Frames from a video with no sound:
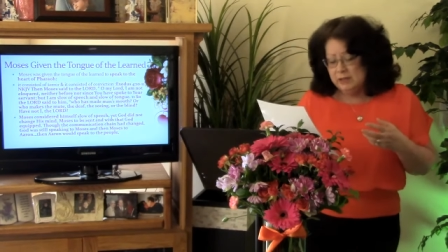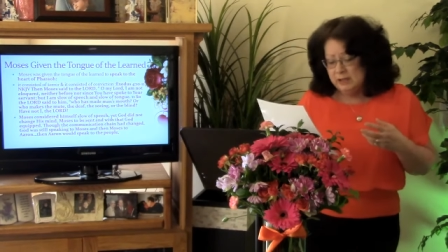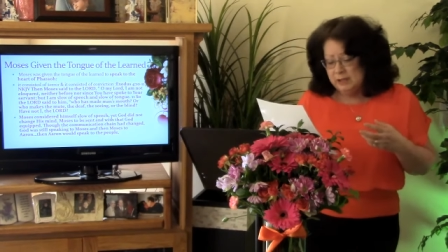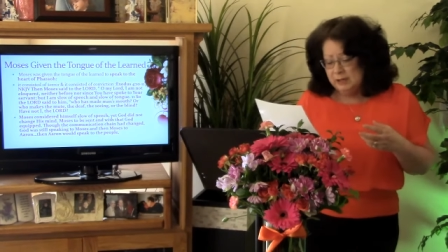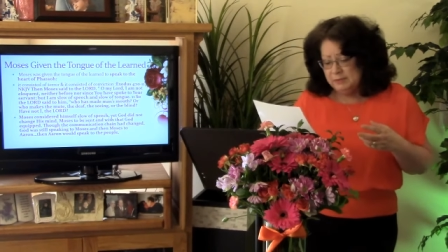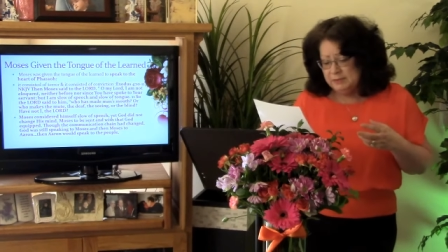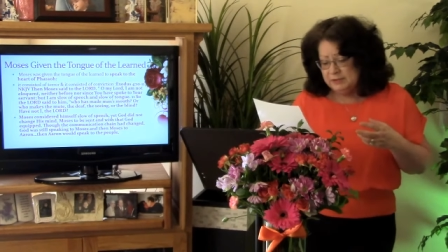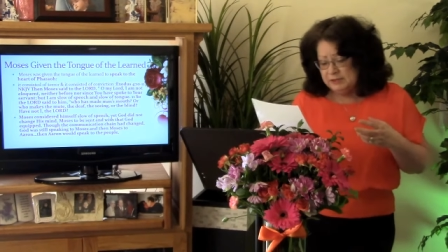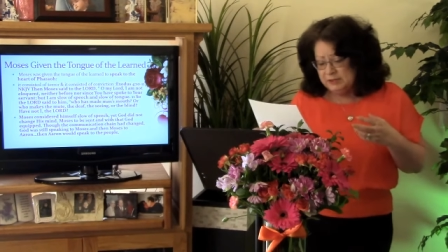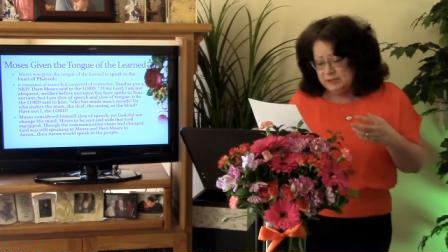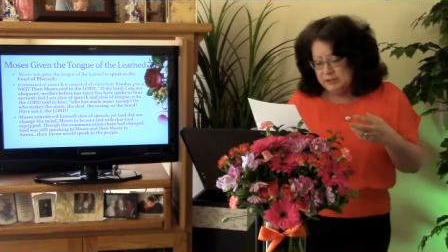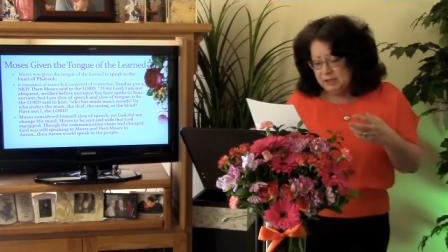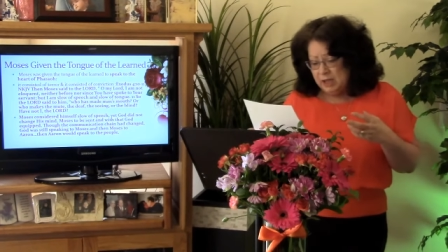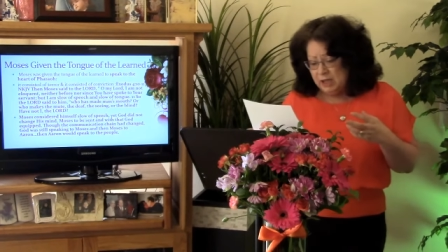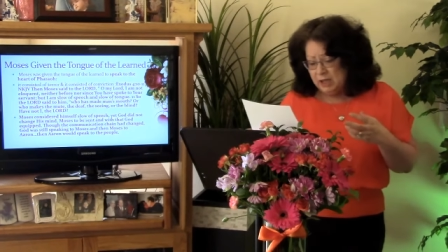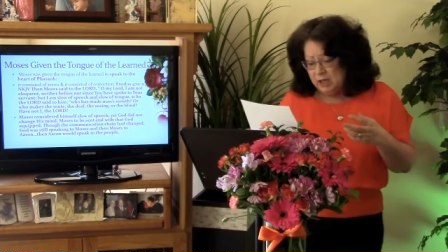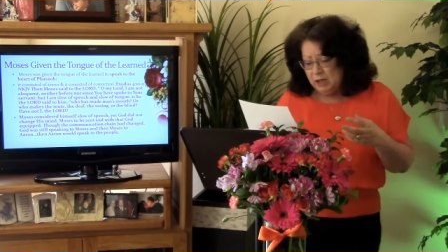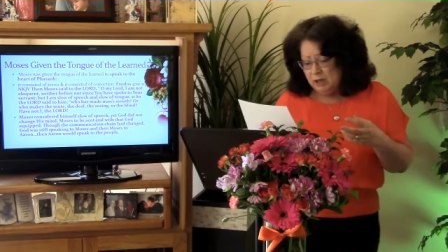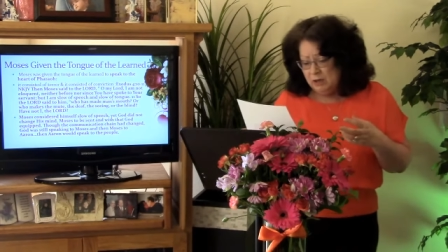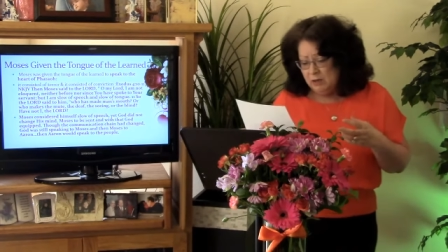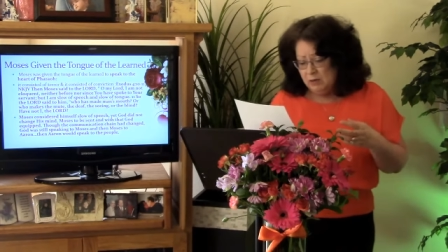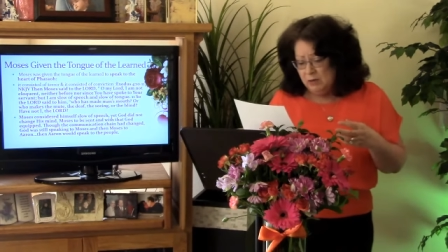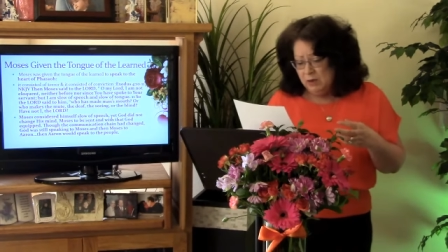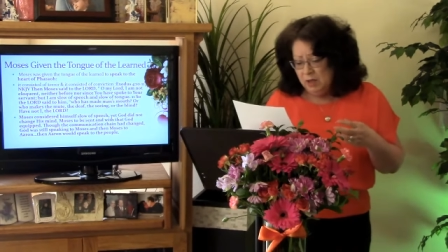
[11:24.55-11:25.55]
him
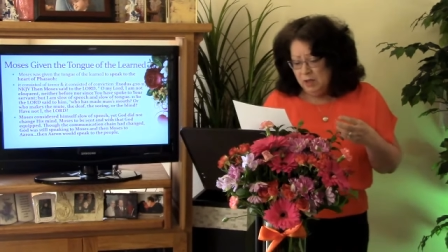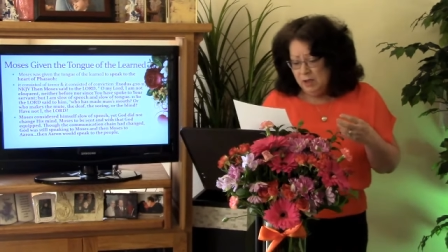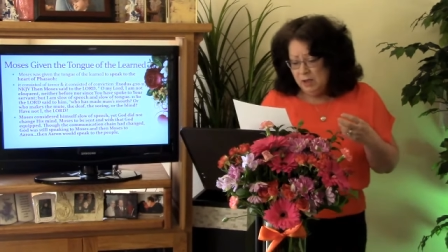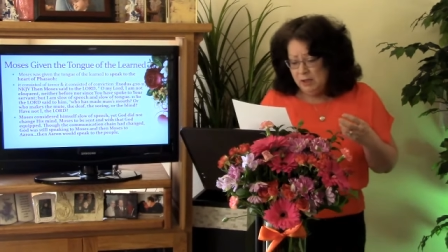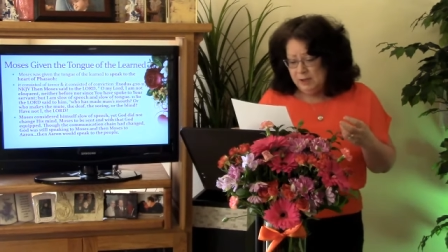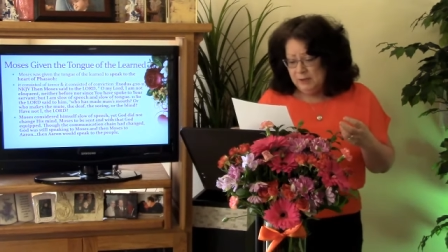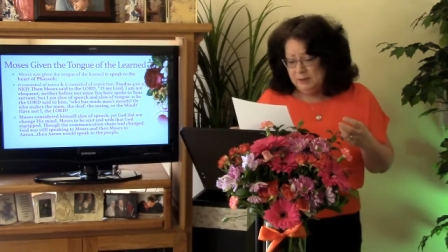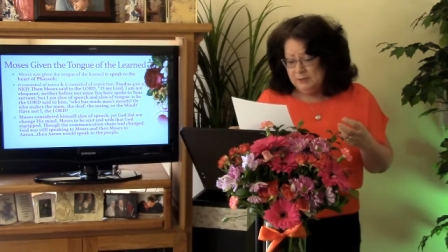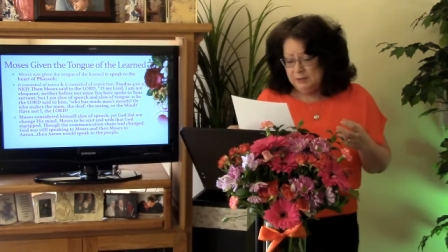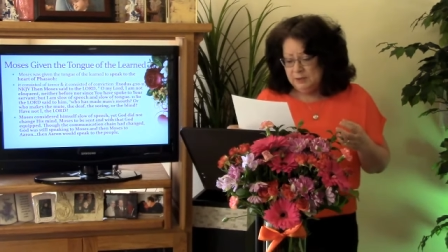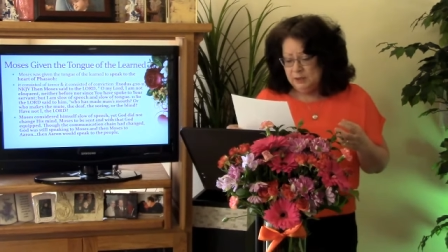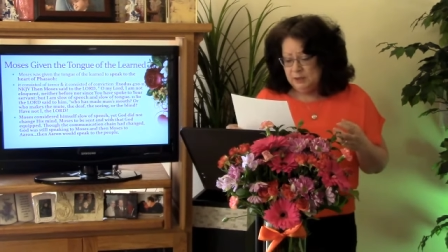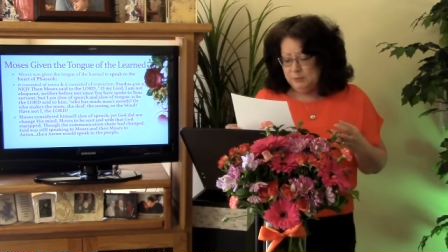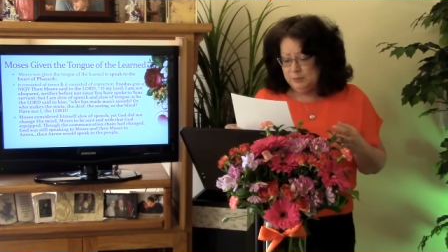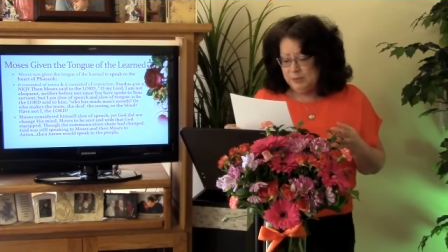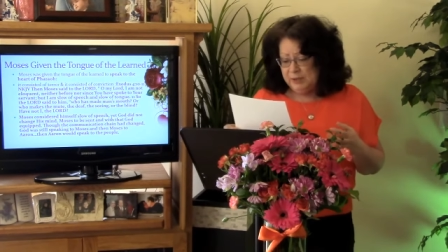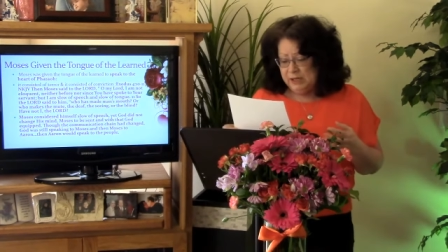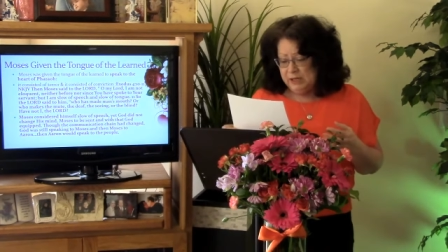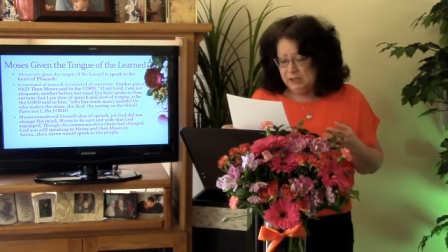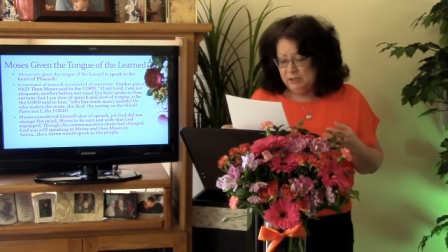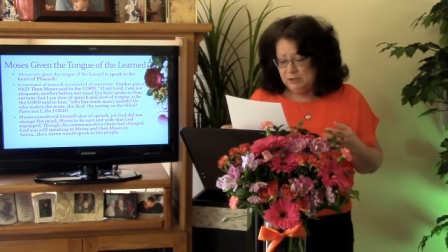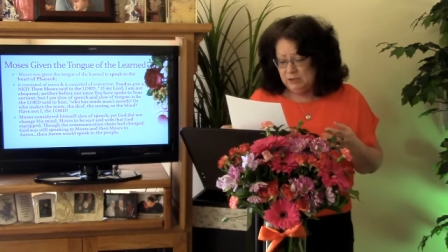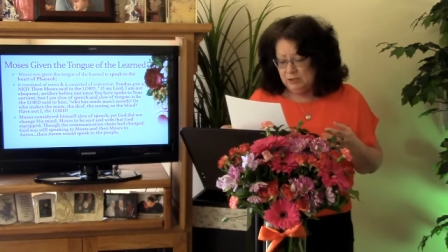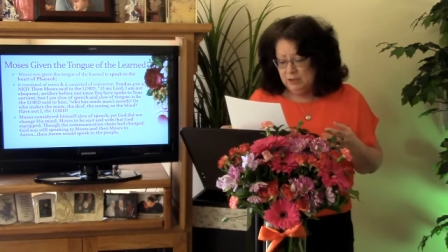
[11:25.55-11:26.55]
slow of
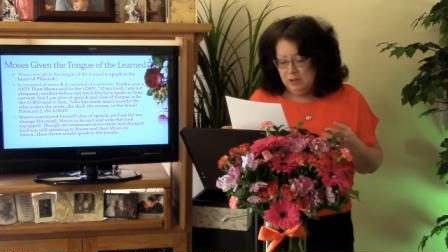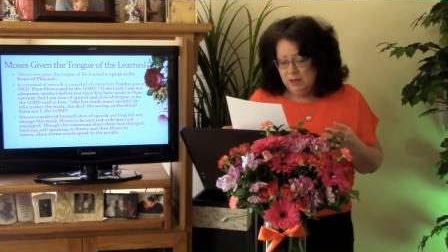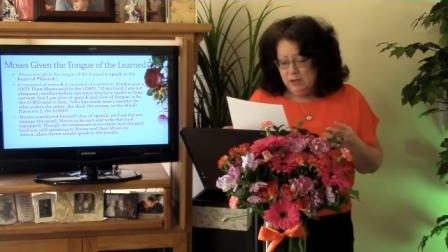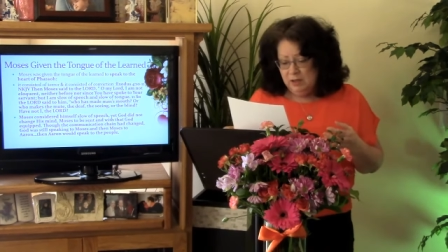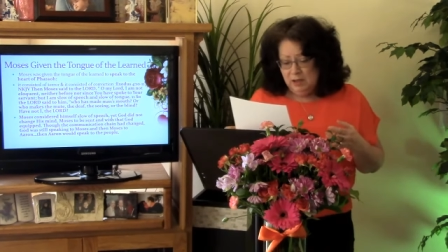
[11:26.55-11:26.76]
speech,